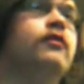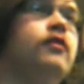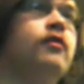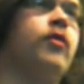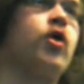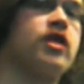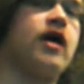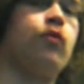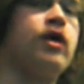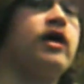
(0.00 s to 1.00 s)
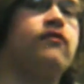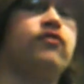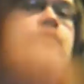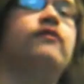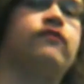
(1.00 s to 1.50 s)
Part of that wave
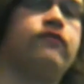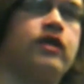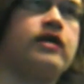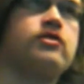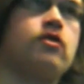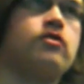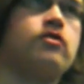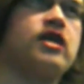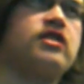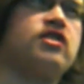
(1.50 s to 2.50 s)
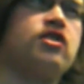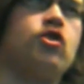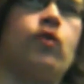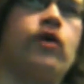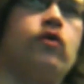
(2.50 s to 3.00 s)
of
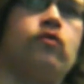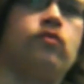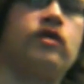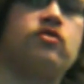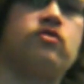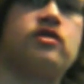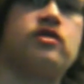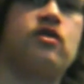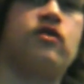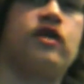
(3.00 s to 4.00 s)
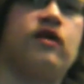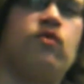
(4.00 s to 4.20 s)
Kickstarter/Indiegogo interest and all that.